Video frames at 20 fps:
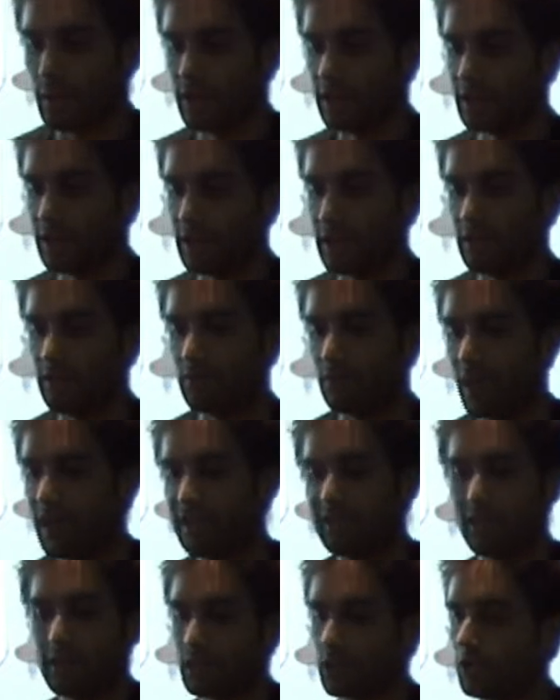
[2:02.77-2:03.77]
we can
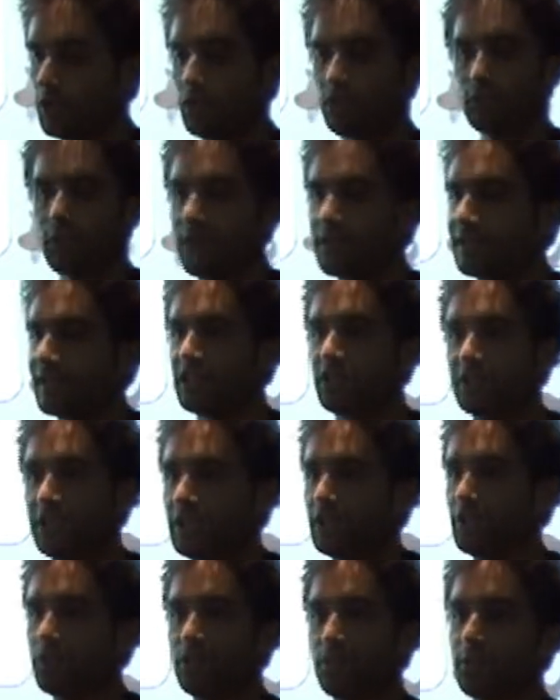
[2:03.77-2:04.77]
raise issues, transition
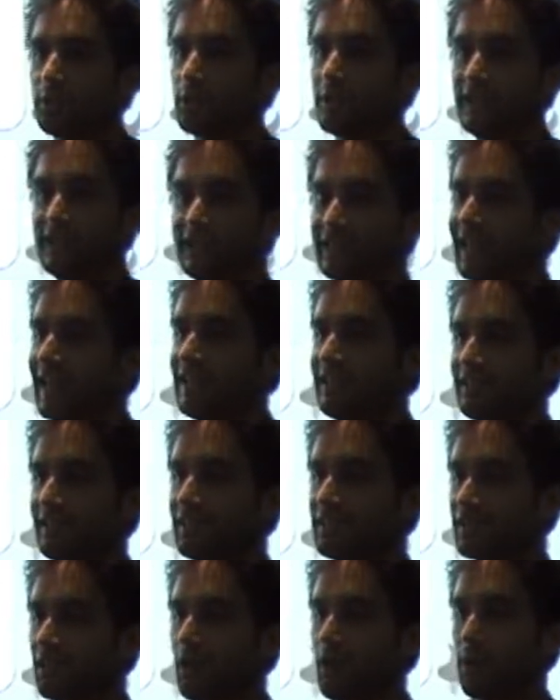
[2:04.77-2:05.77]
issues between states,
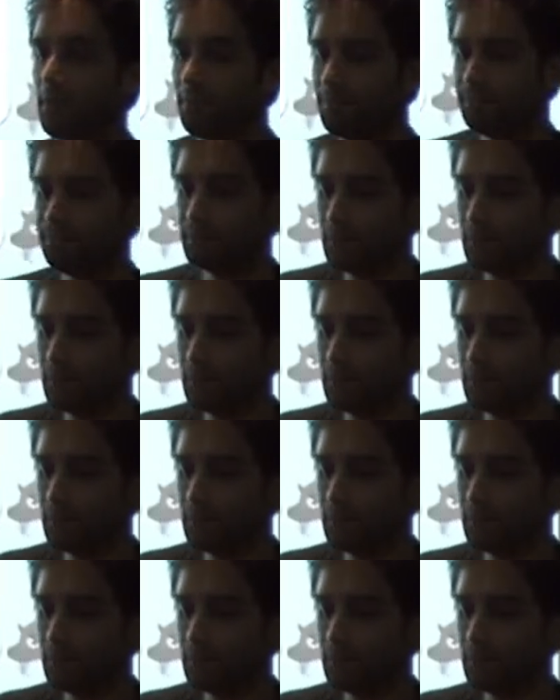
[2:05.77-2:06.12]
and so on.